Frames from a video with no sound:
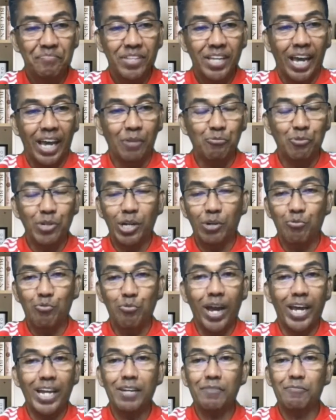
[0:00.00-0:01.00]
And we are
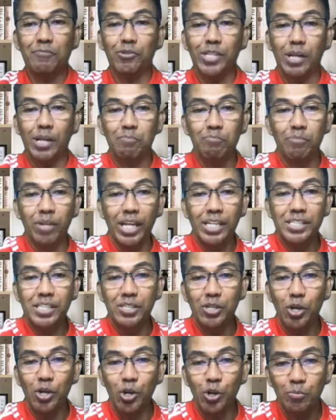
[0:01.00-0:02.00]
waiting for that blessed
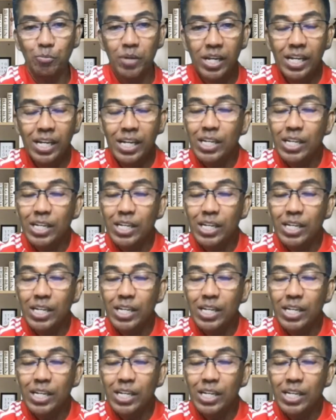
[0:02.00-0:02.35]
hope.